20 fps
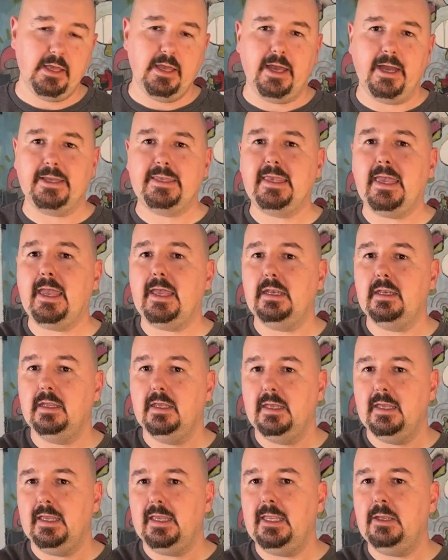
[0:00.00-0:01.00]

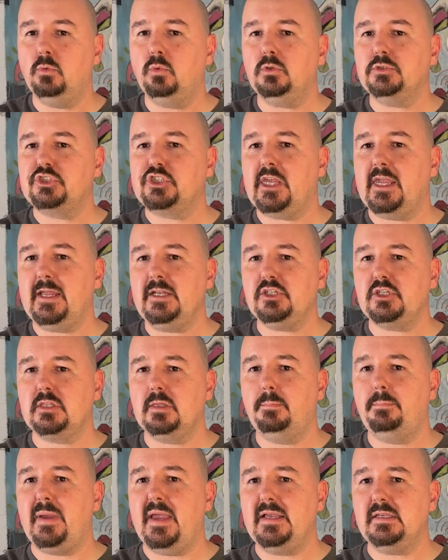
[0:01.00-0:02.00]
Again, it will change the
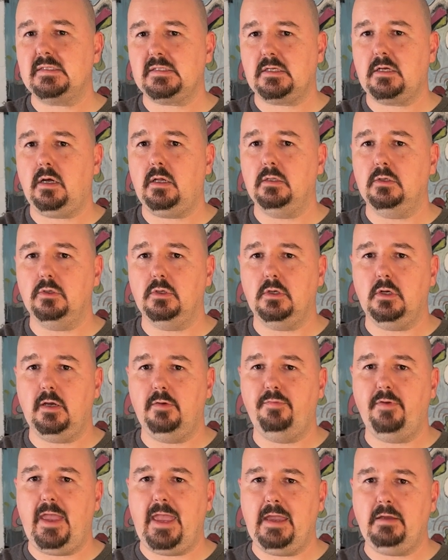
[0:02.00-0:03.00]
base color
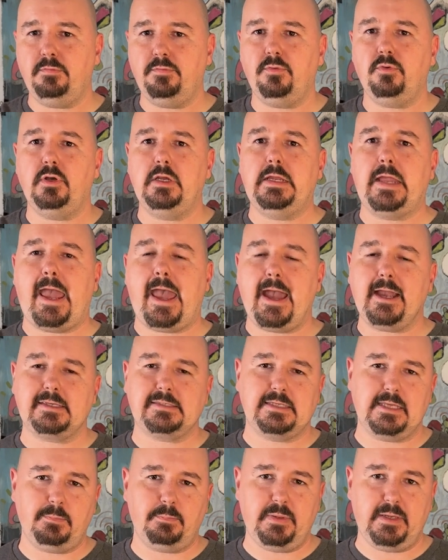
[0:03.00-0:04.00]
of every
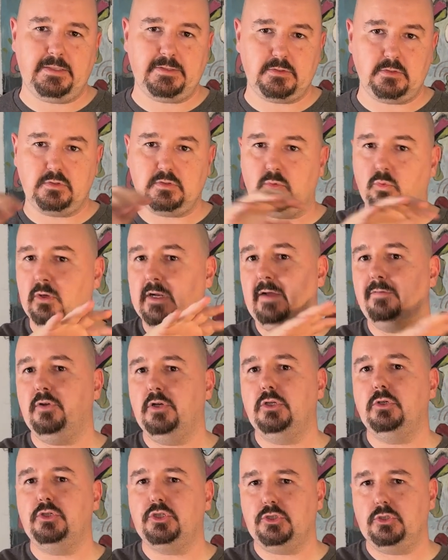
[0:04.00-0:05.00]
accent pixel to whatever
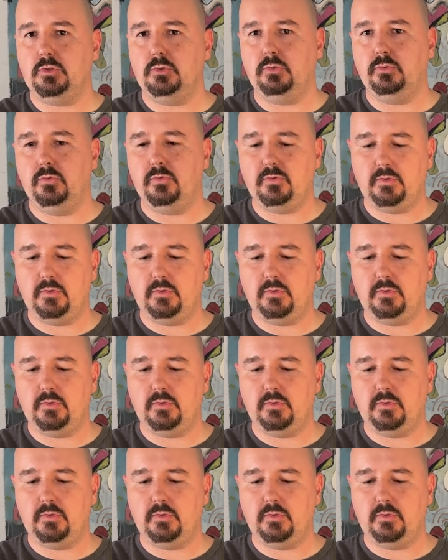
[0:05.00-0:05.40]
you choose.